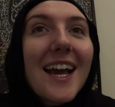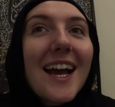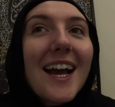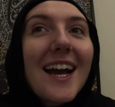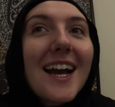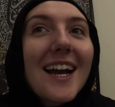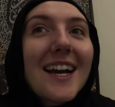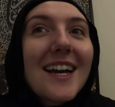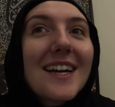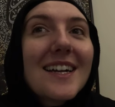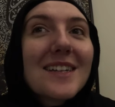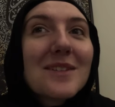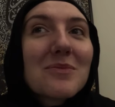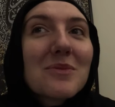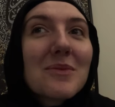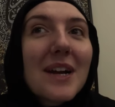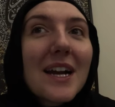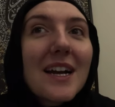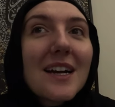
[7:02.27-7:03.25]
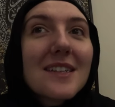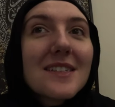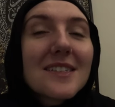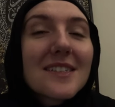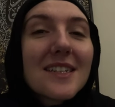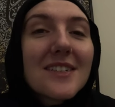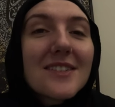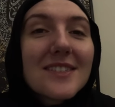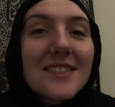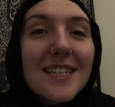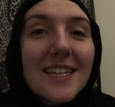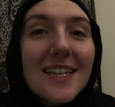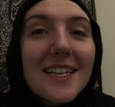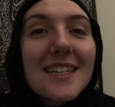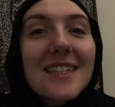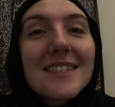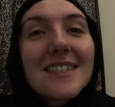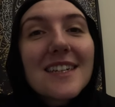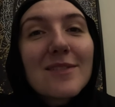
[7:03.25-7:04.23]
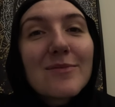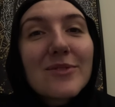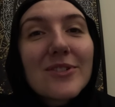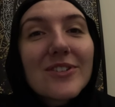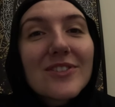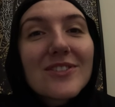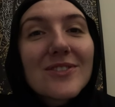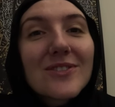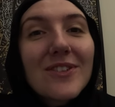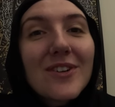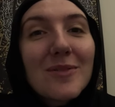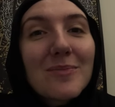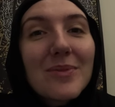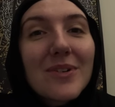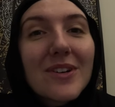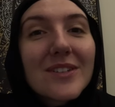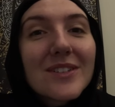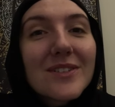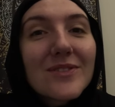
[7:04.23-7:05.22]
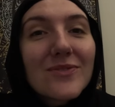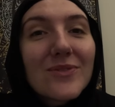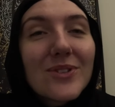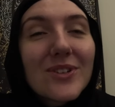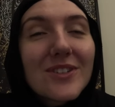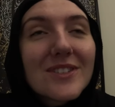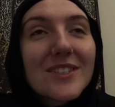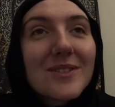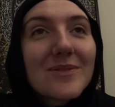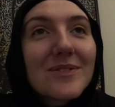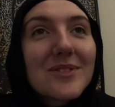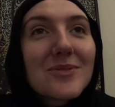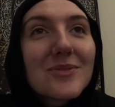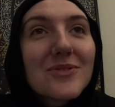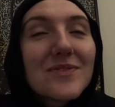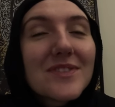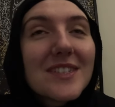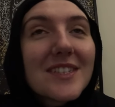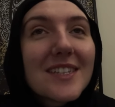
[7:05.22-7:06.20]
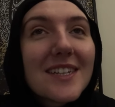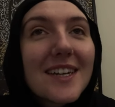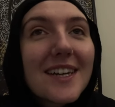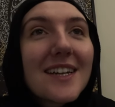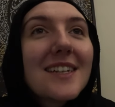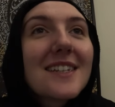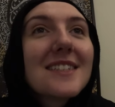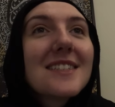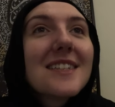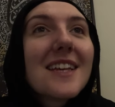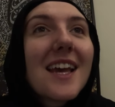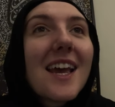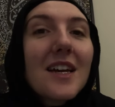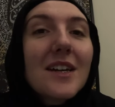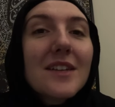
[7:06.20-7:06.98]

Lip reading: and we were handed out dates, and we also got a bottle of water, which was really nice.